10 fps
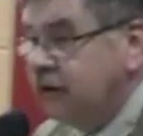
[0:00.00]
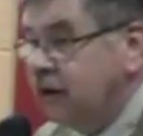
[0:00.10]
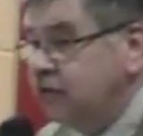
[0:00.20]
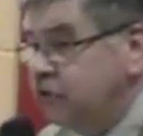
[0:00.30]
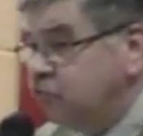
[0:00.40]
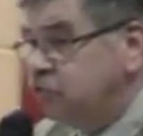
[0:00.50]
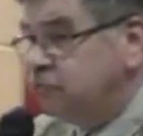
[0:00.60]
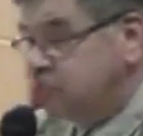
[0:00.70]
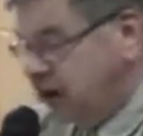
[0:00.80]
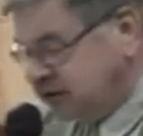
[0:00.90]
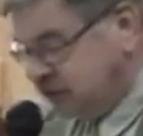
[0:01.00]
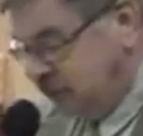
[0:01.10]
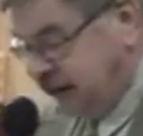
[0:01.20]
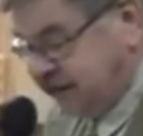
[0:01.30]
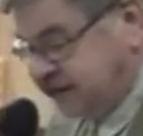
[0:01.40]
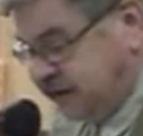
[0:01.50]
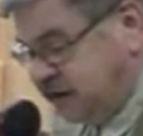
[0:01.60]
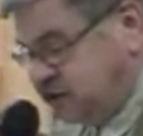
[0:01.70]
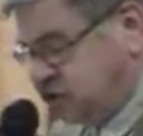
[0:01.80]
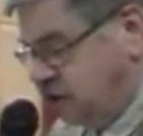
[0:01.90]
This was brought to my
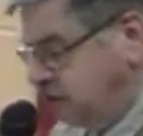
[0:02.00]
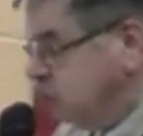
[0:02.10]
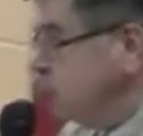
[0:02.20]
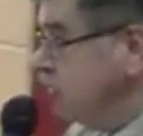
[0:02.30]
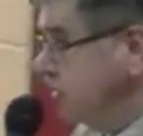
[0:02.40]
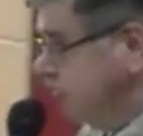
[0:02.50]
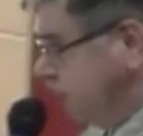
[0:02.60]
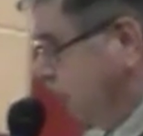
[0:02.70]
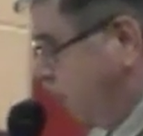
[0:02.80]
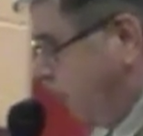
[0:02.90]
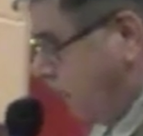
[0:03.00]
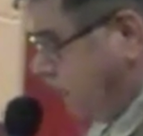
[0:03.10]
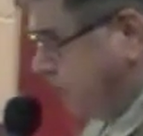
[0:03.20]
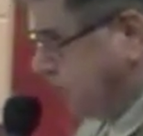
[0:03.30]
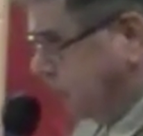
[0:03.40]
attention 2 years ago when I was at the